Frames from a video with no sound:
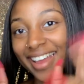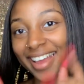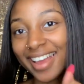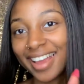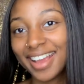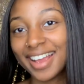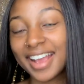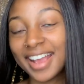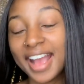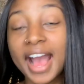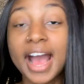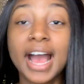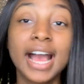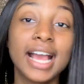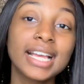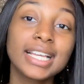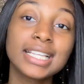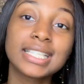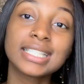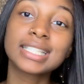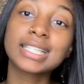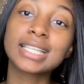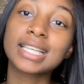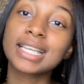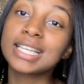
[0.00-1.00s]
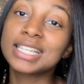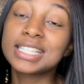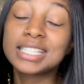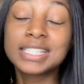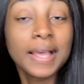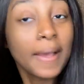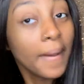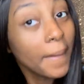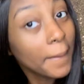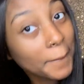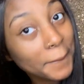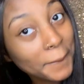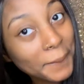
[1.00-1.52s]
Hey guys, it's
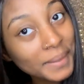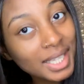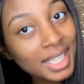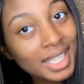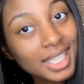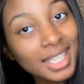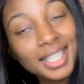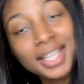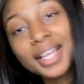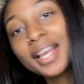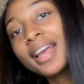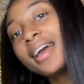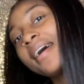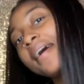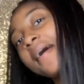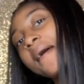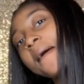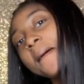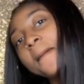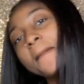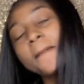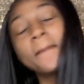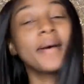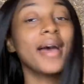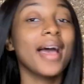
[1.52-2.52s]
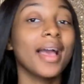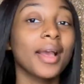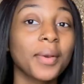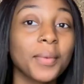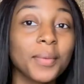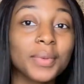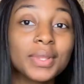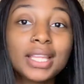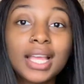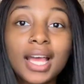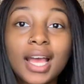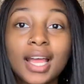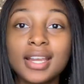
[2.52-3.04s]
me back
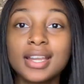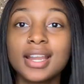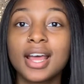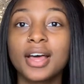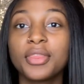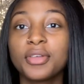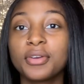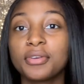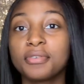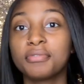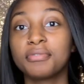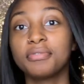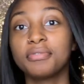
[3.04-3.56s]
with another